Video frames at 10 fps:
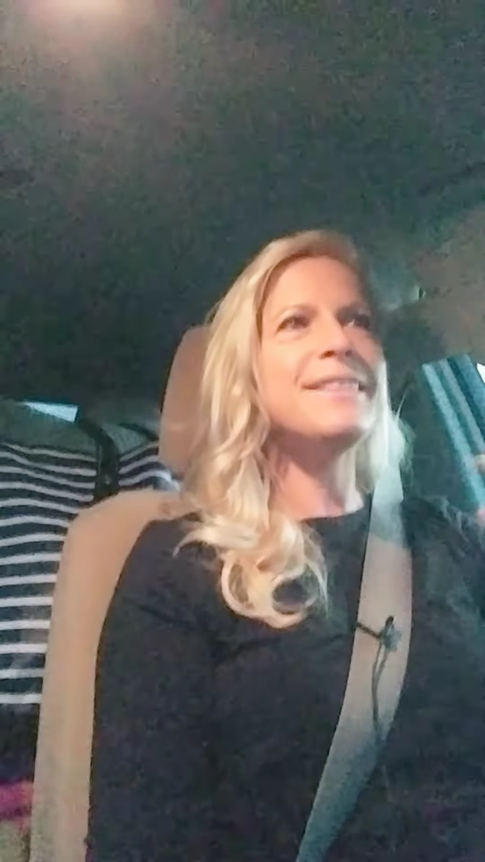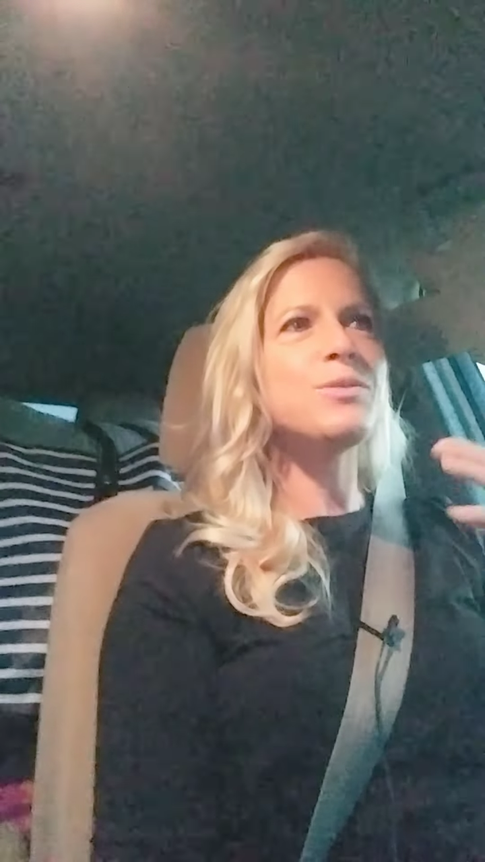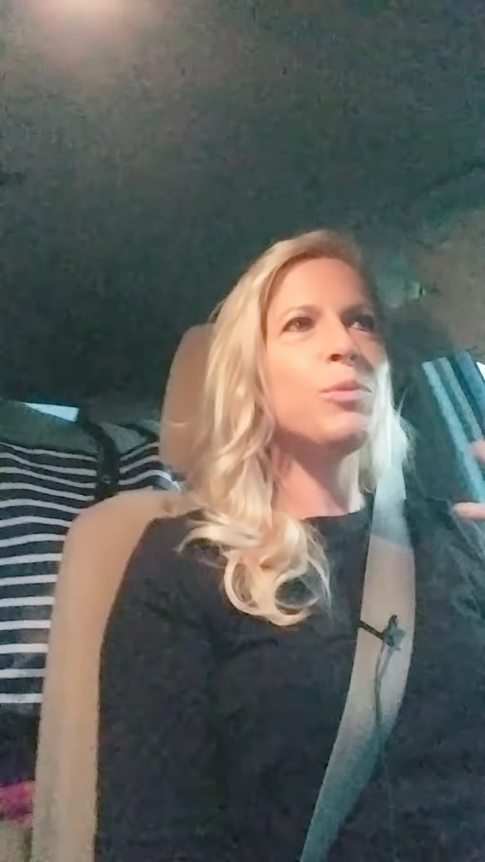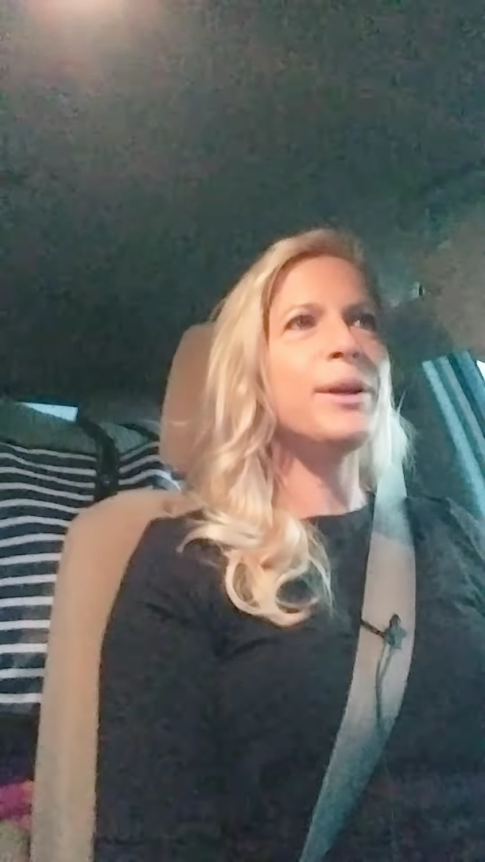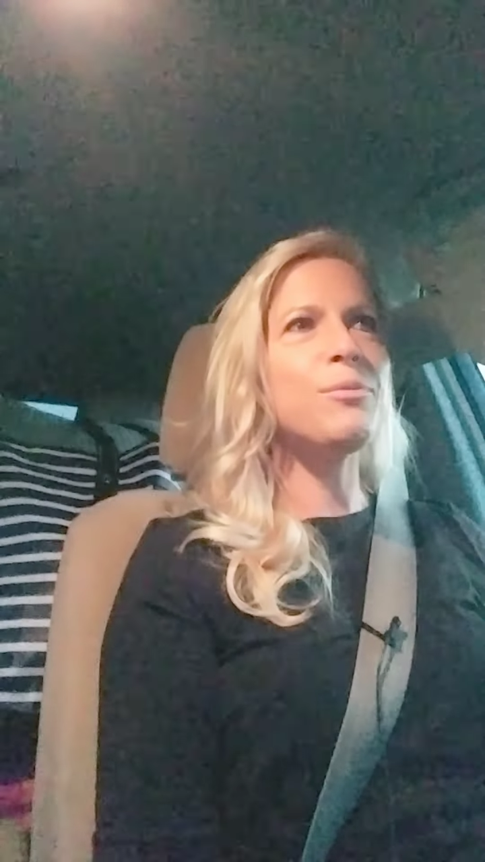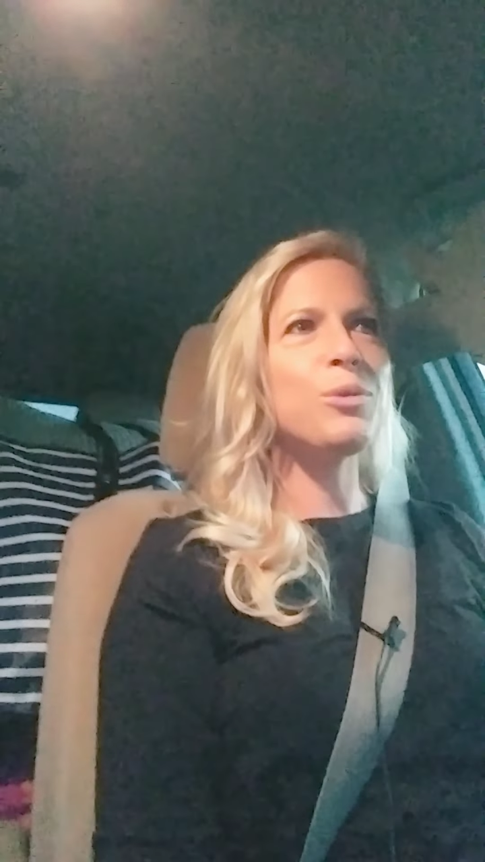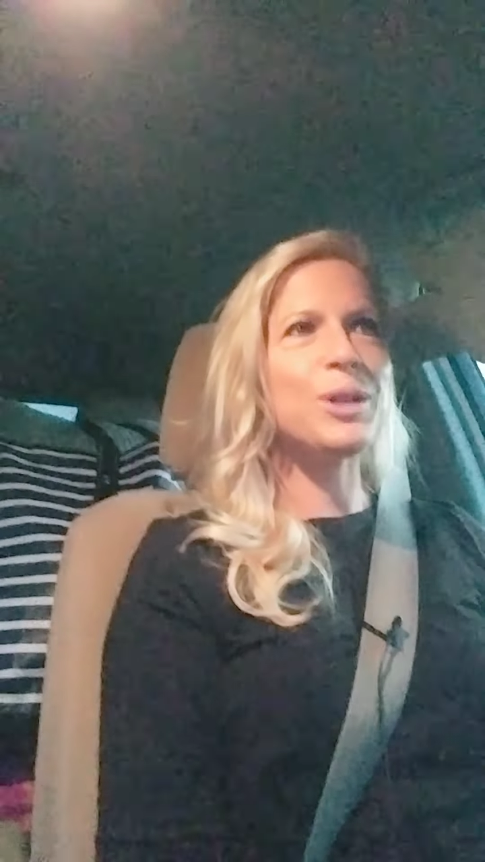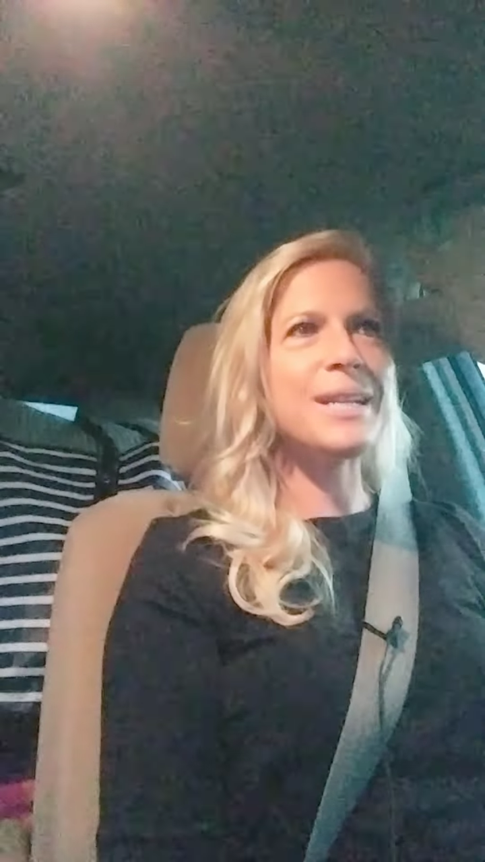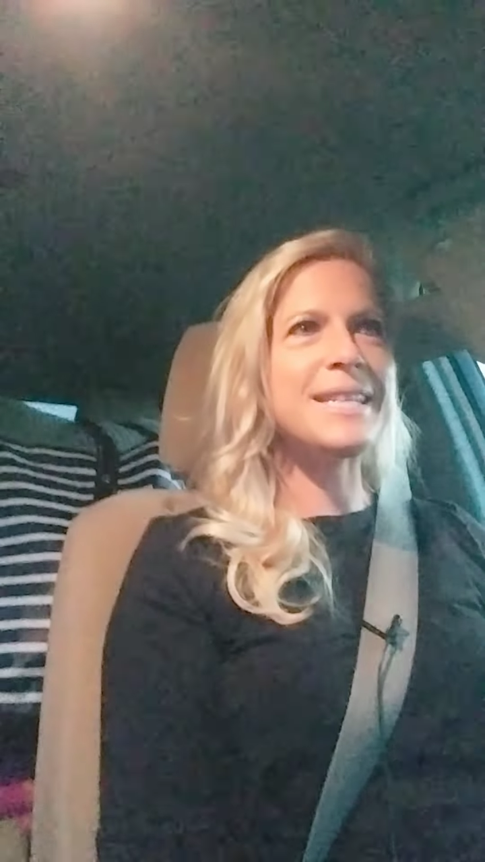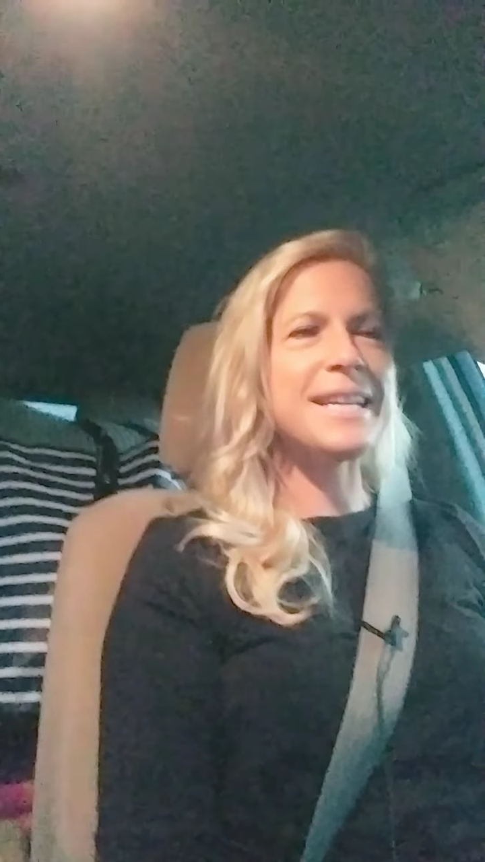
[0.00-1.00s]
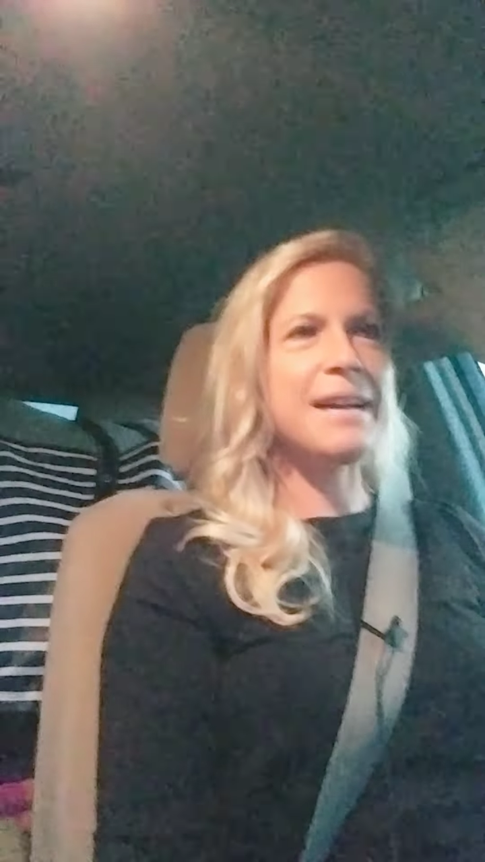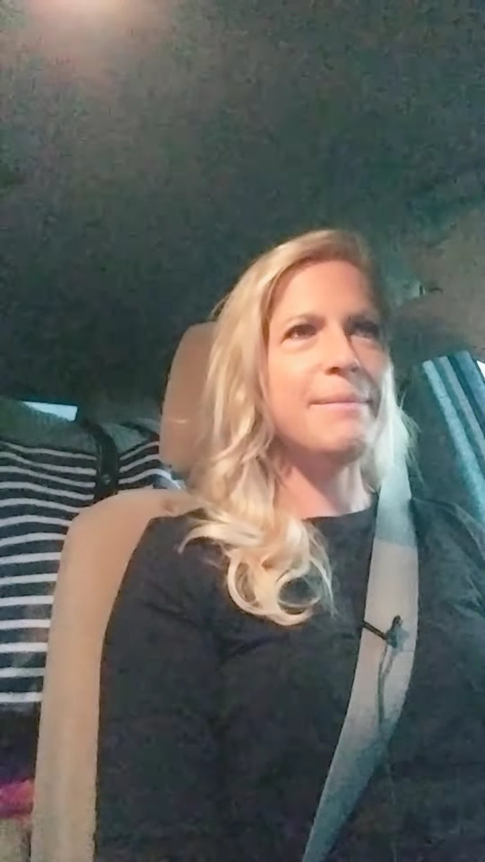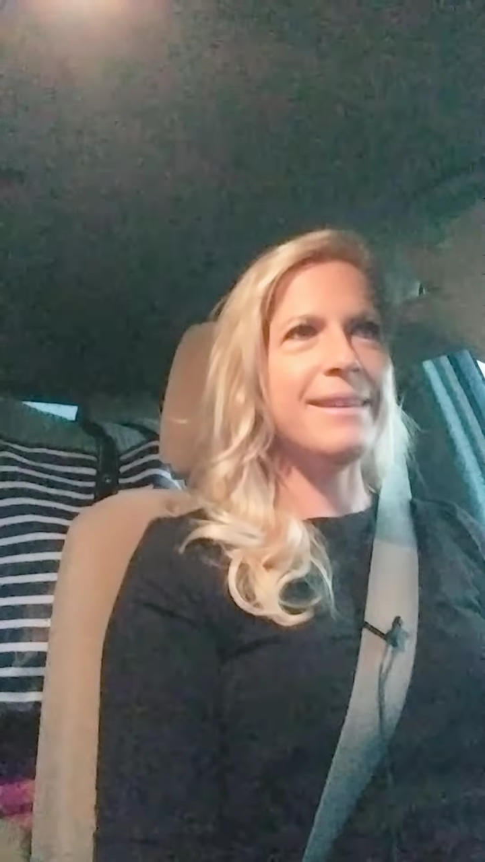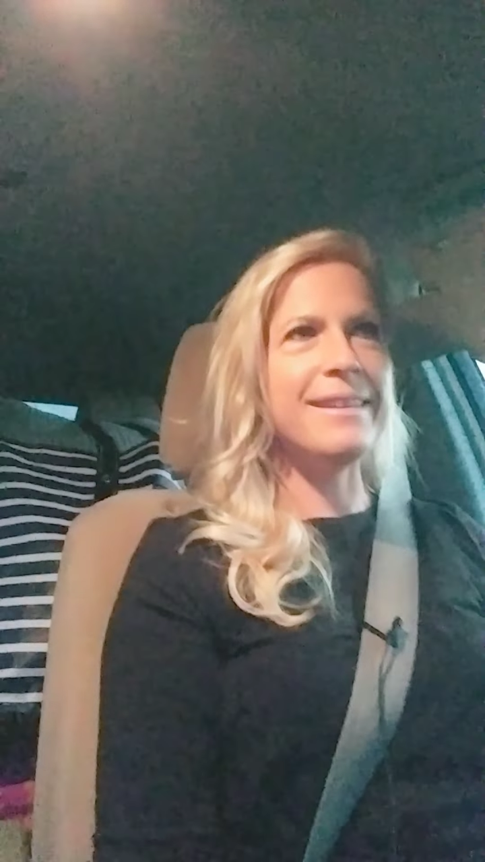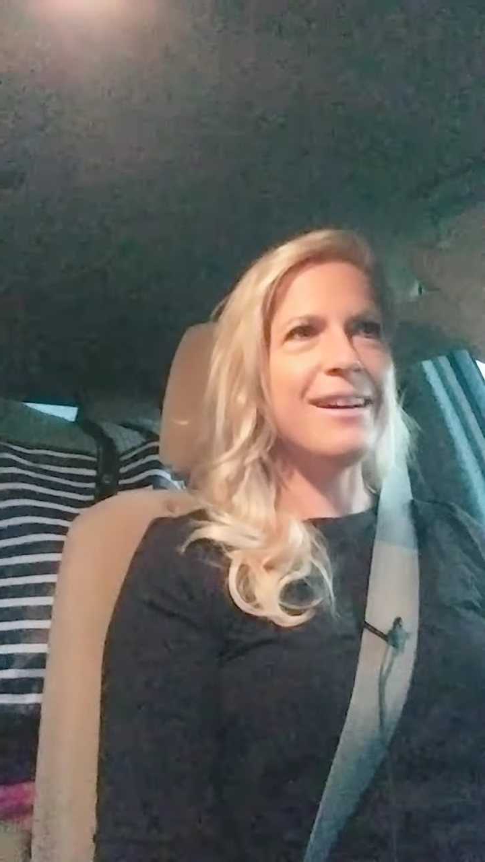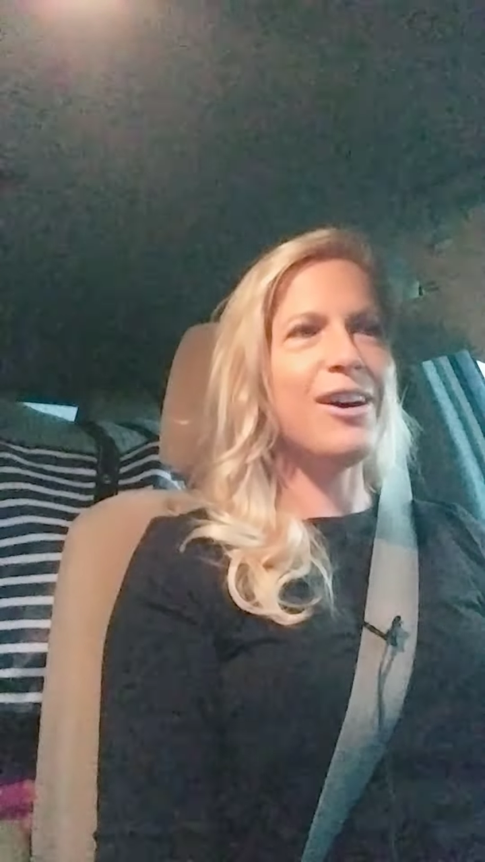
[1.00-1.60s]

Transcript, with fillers: these weird words that come in.